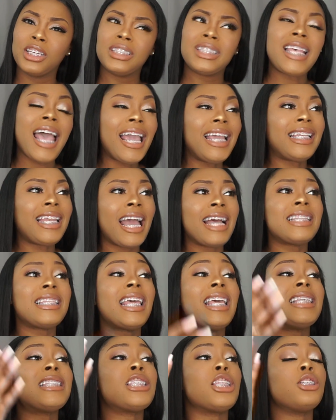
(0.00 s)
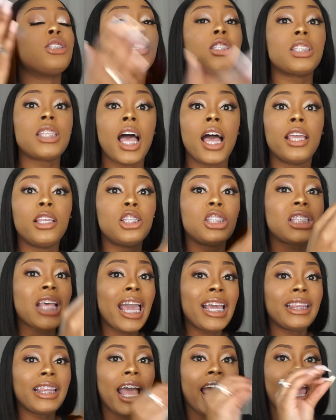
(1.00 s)
Take that. It's the
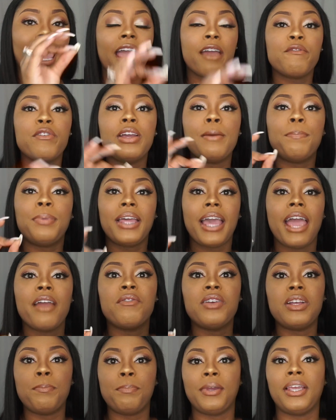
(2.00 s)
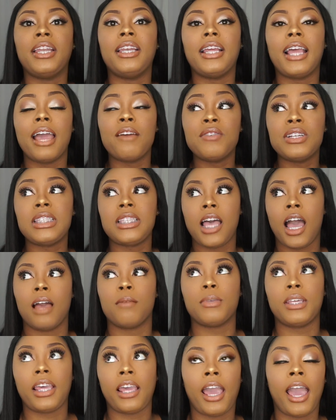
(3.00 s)
take that every every every
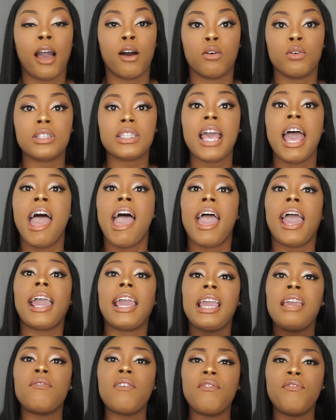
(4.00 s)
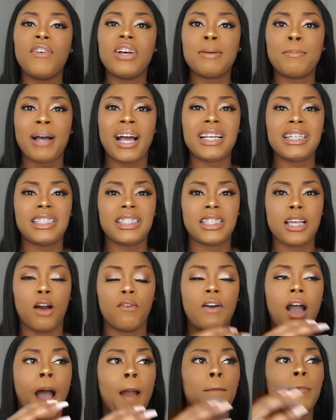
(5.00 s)
time counts. And even for myself,
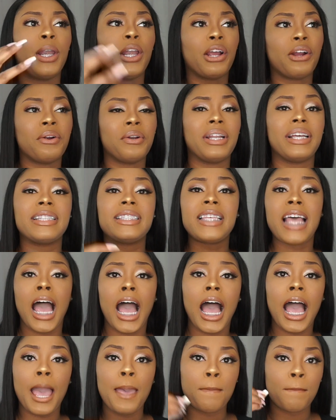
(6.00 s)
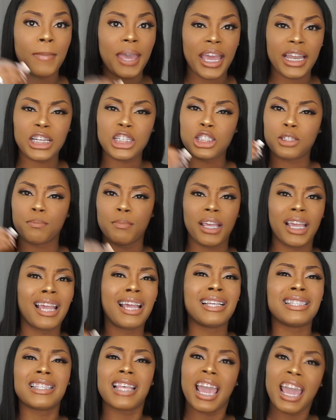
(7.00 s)
I'm learning time management
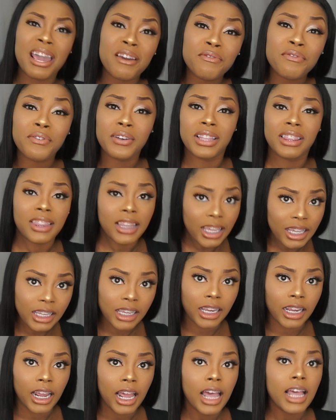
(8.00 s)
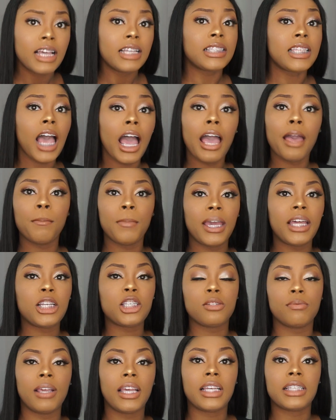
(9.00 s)
is everything. Time
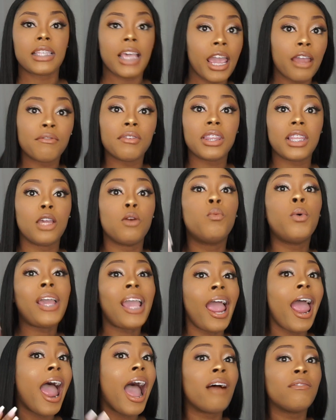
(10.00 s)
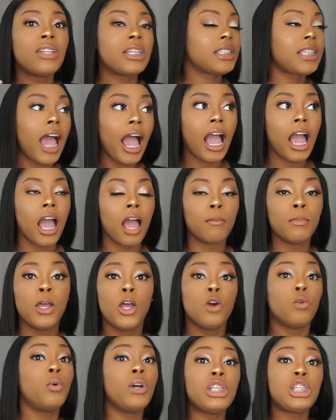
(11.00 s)
management is everything. We have the time.
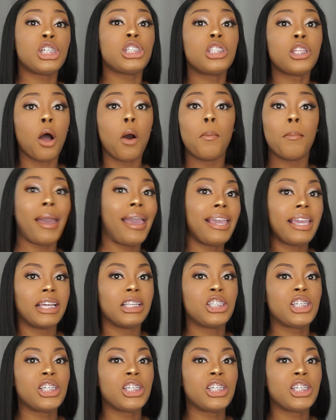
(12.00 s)
We just don't make it.